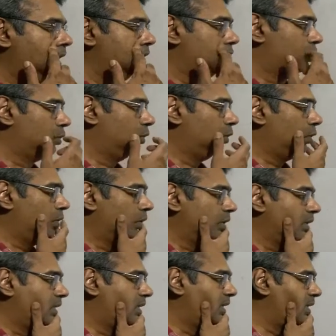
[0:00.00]
So
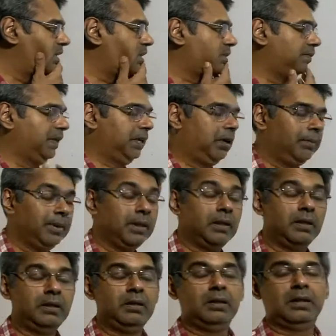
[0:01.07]
this
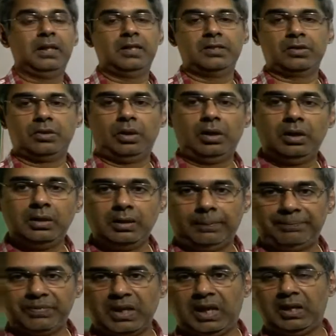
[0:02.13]
phenomenon is called
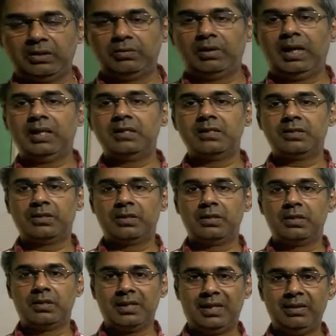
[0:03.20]
advanced
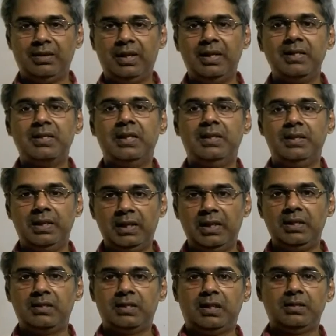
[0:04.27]
sunrise and
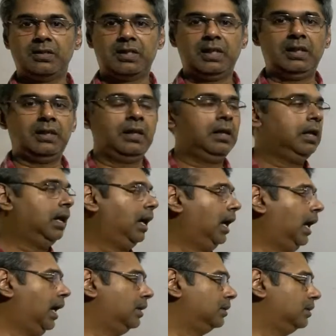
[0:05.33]
delayed sunset,
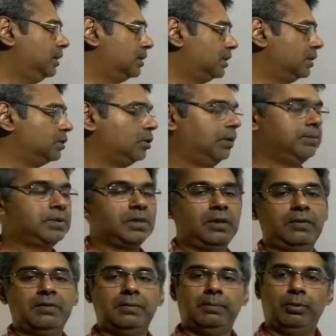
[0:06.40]
and this is
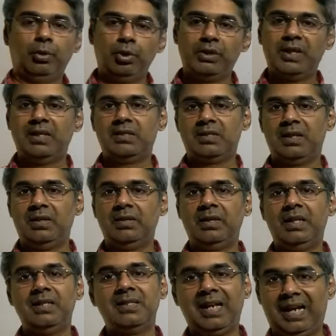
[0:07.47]
observed both at sunrise